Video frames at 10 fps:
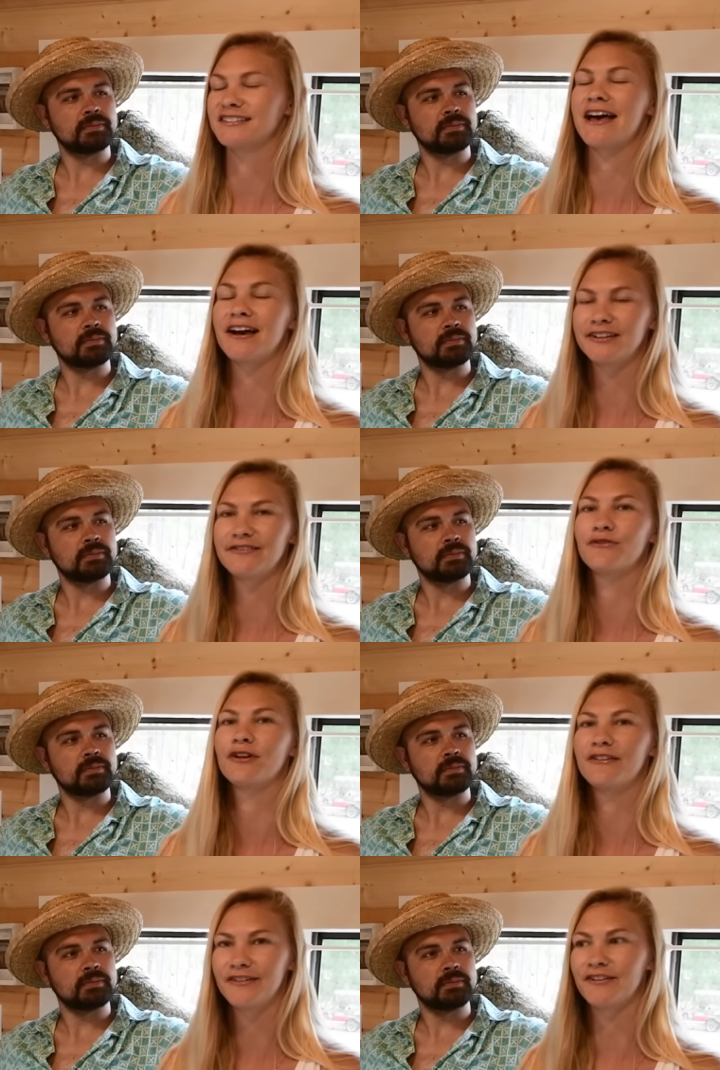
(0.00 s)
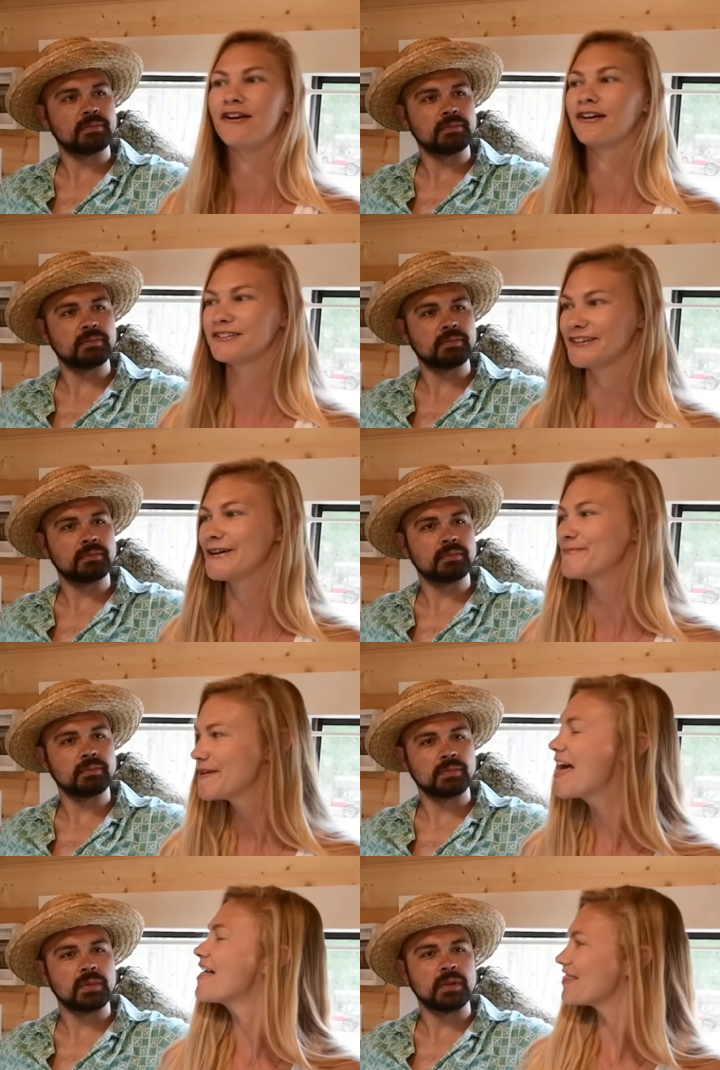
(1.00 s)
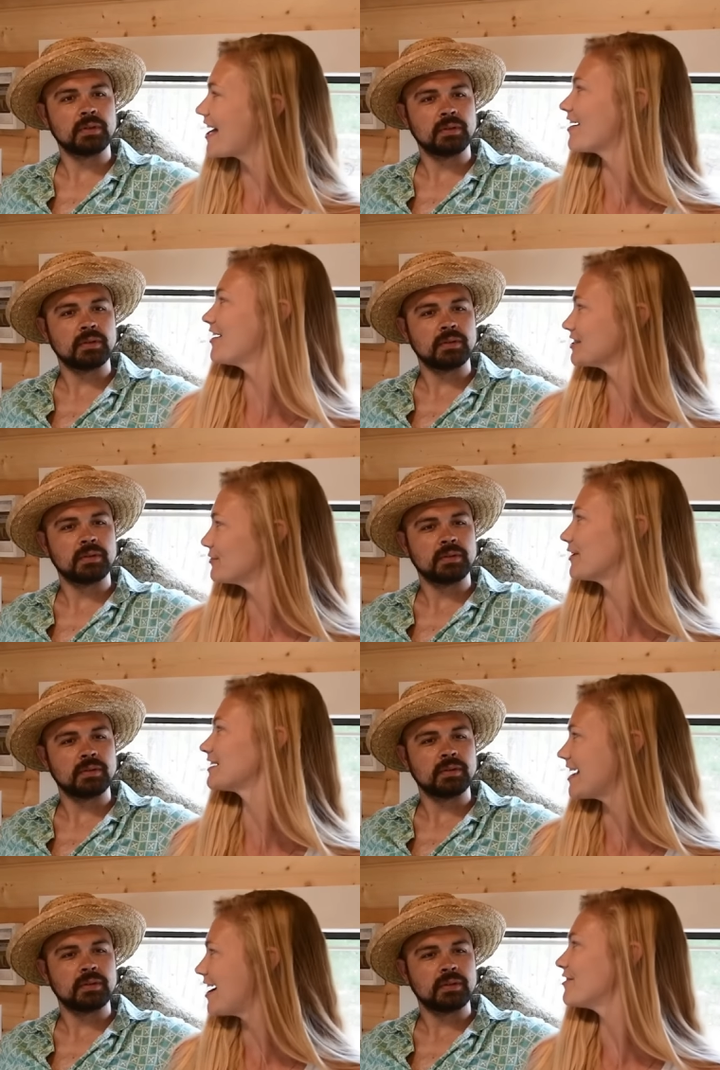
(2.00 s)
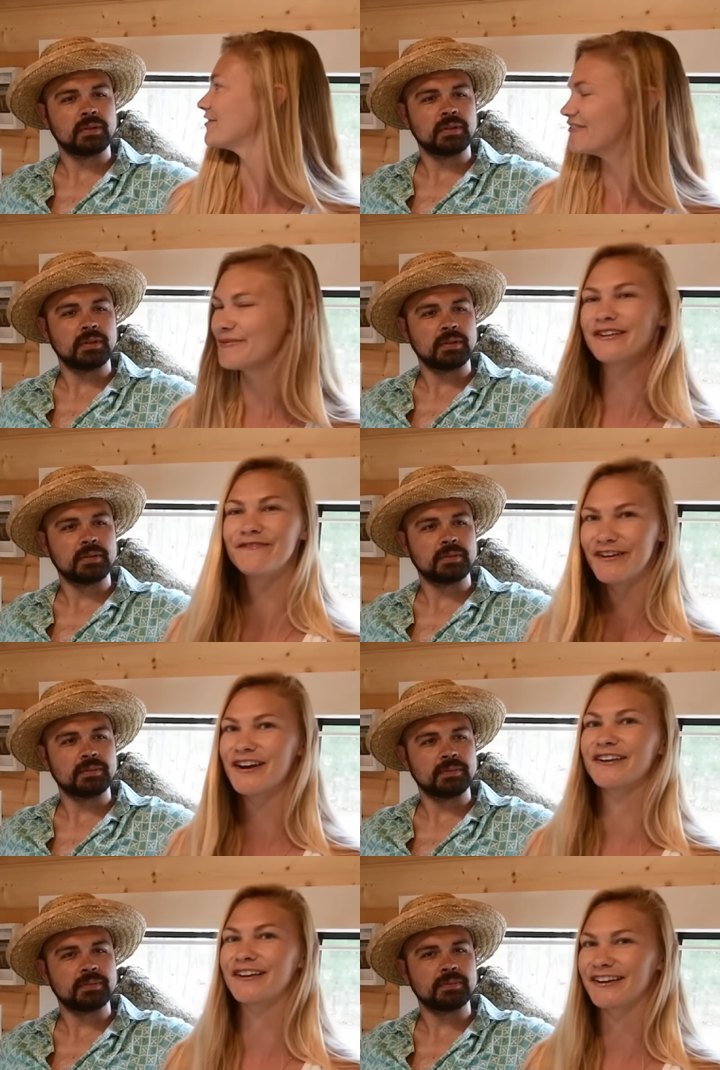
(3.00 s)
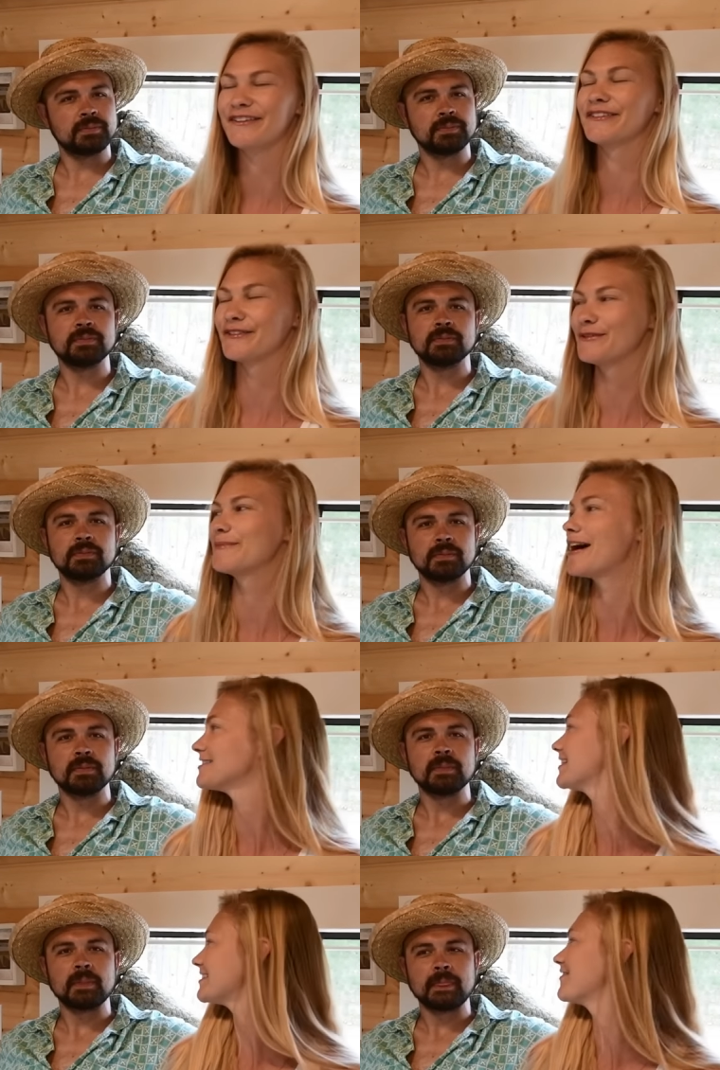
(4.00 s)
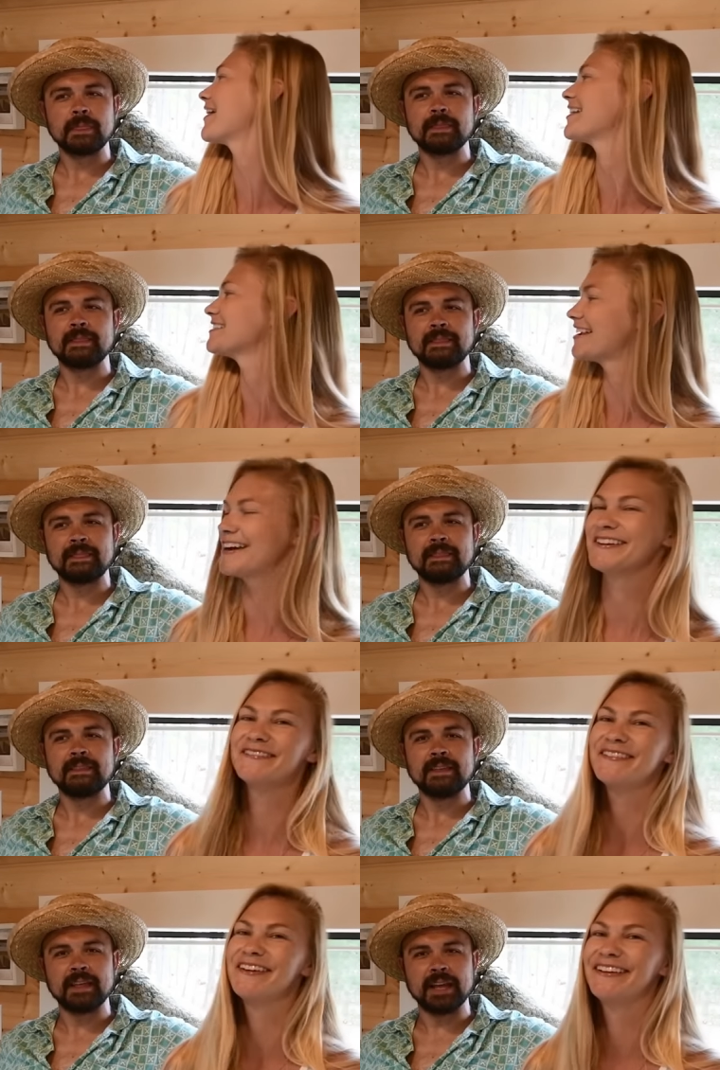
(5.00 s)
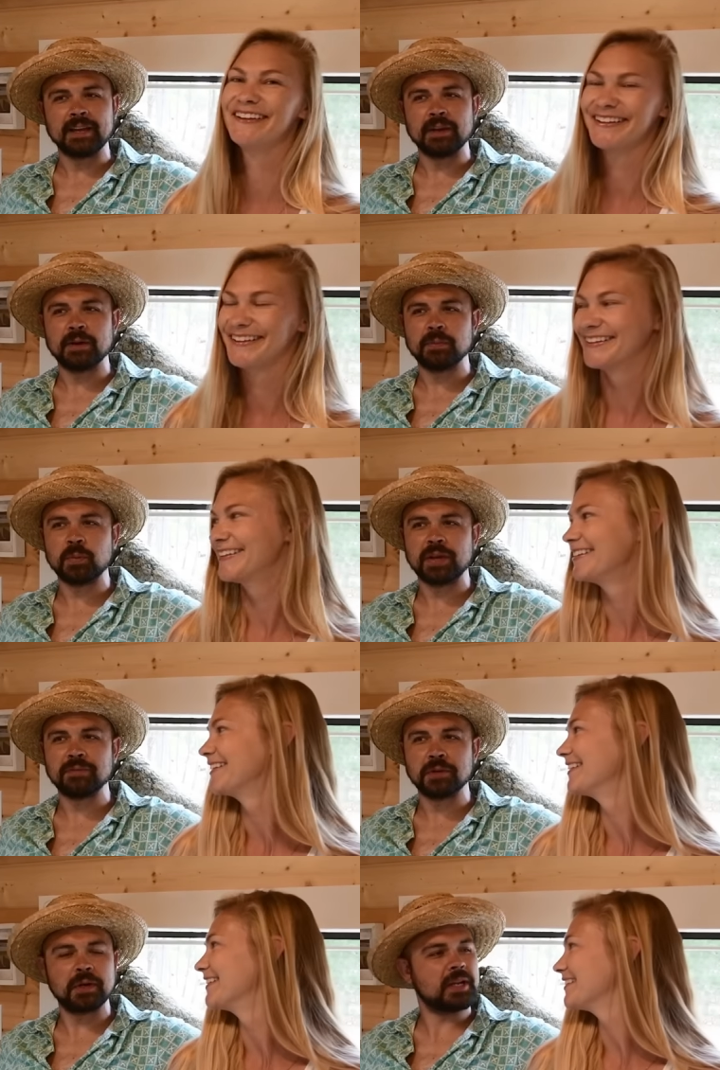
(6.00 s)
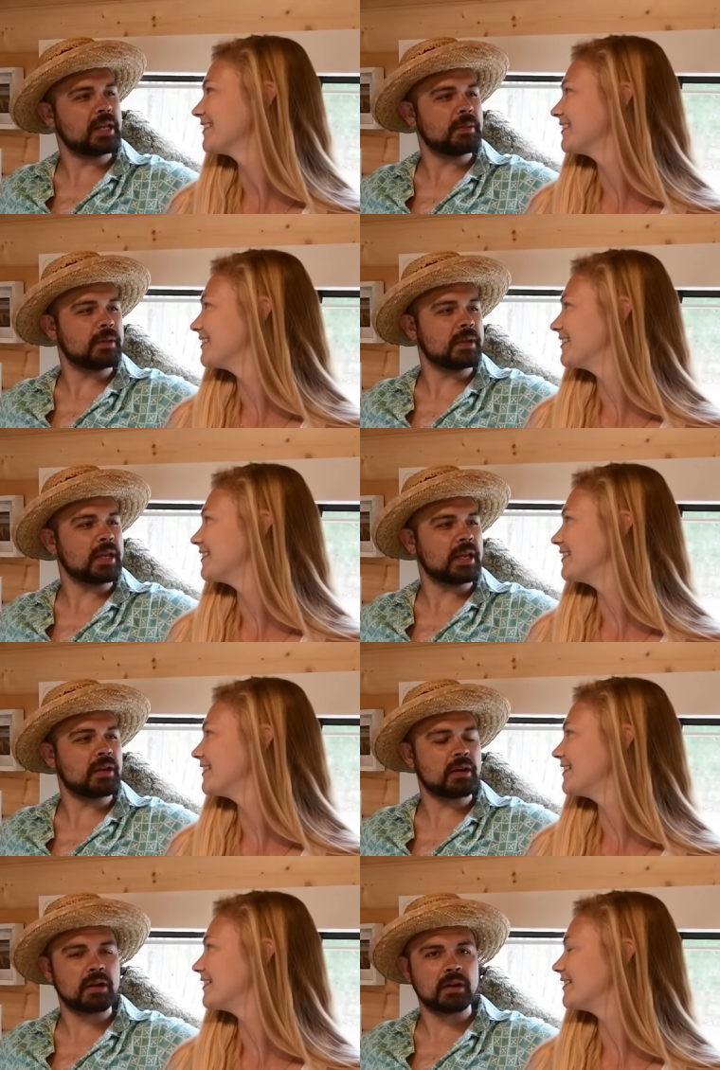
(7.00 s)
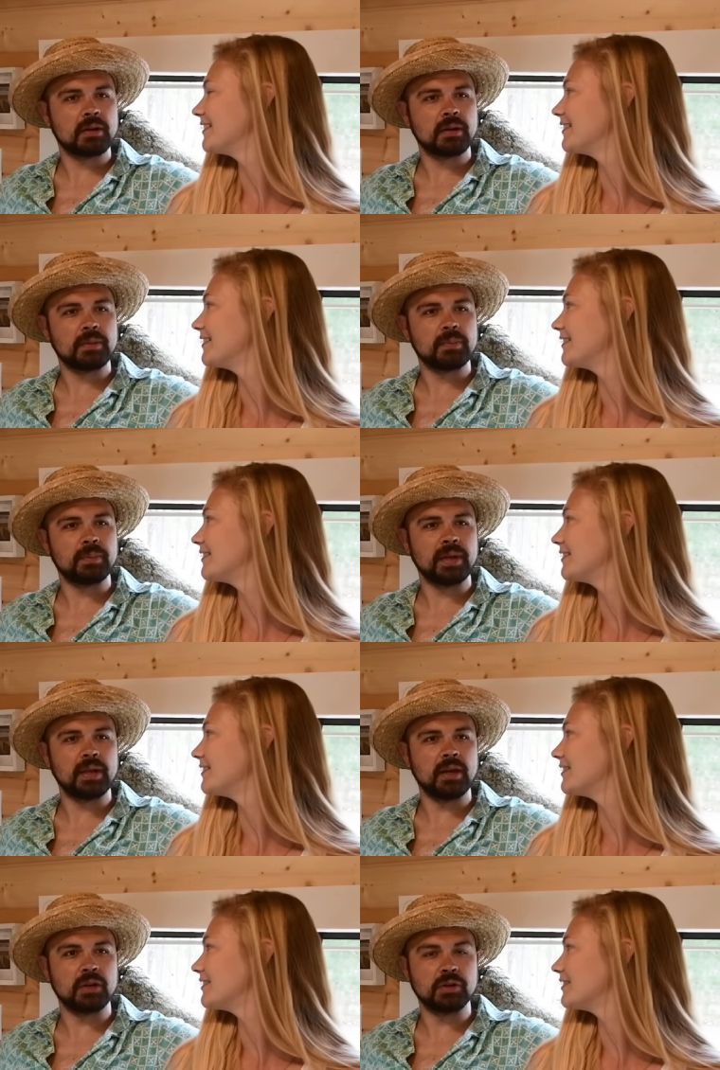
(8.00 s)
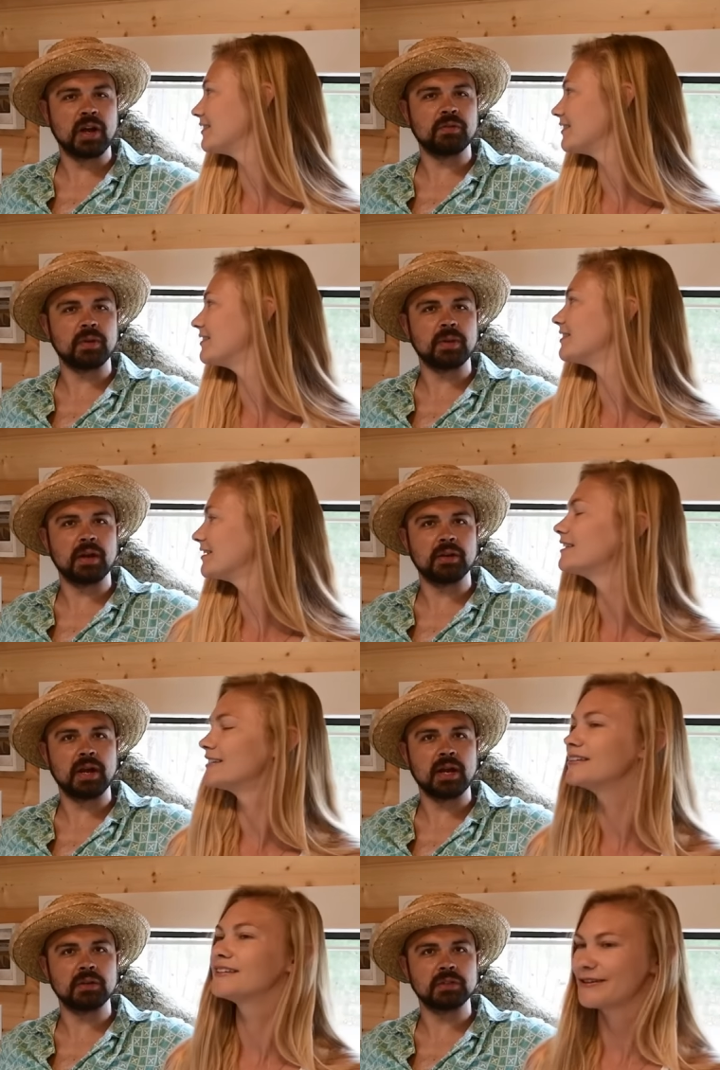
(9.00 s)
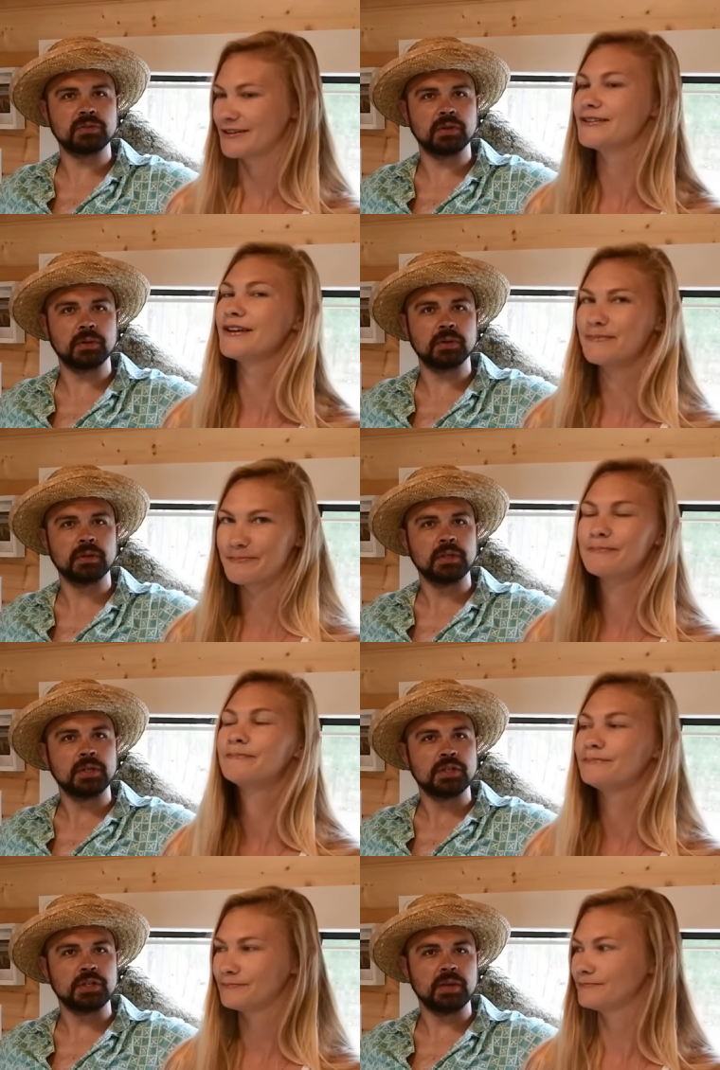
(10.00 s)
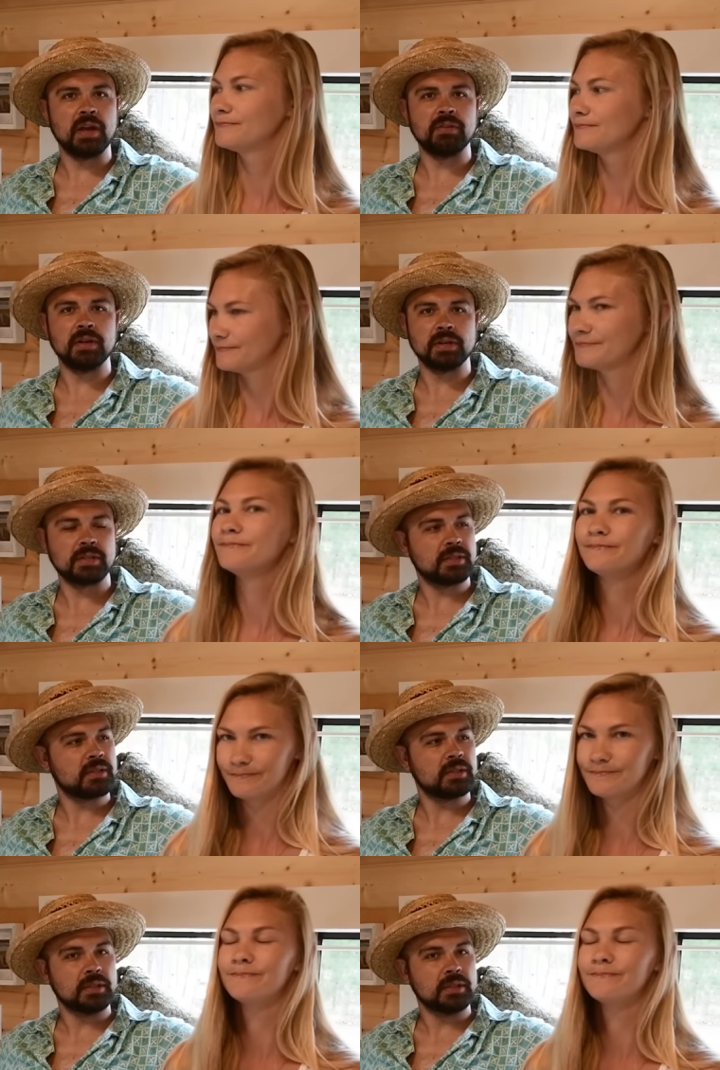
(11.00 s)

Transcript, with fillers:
Speaker 1: exactly 40 feet long, so that also worked out. We've been very lucky with the whole process. I've got to say.
Speaker 2: yeah, no, and we converted it in our in our driveway behind our house for two and a half years.